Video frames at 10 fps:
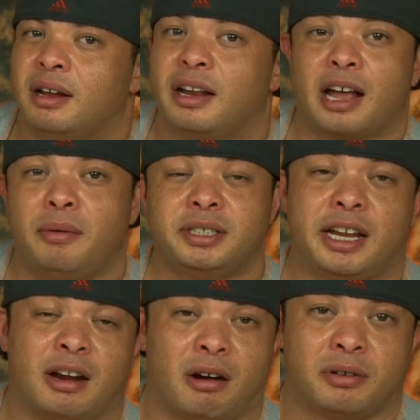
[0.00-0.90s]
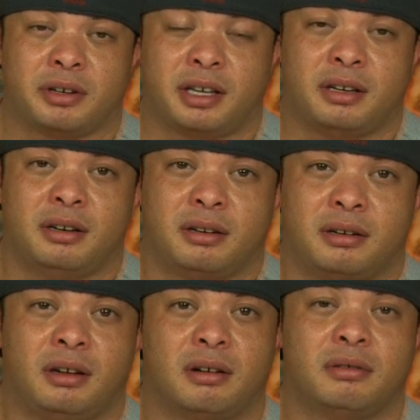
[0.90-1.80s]
like I was an A honor roll kid,
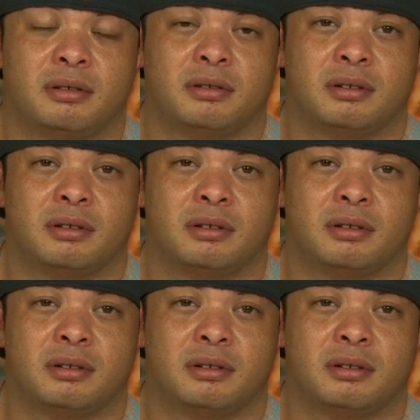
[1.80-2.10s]
you know,